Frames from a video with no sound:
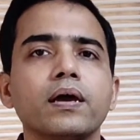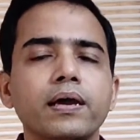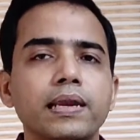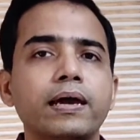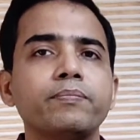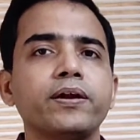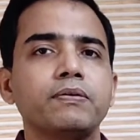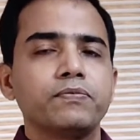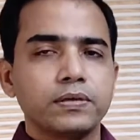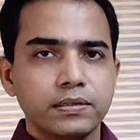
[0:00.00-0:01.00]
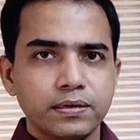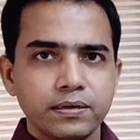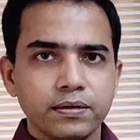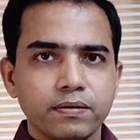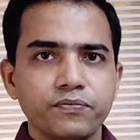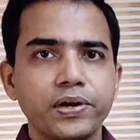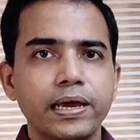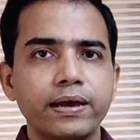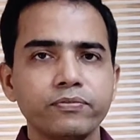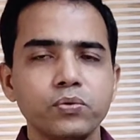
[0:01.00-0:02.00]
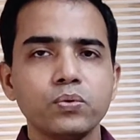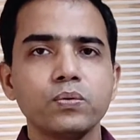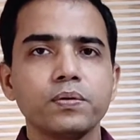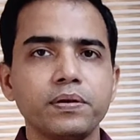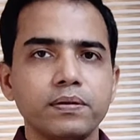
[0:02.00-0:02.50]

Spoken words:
elaborate further, we'll have to